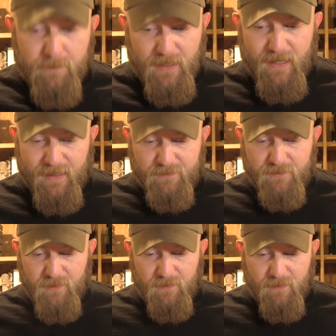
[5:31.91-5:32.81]
But I have a
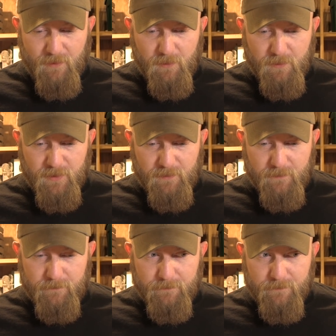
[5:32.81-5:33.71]
feeling they will put
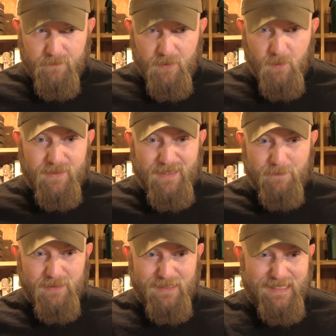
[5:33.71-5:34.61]
what they
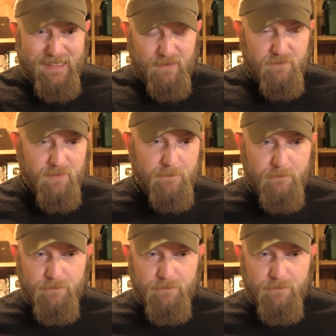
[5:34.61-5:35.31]
believe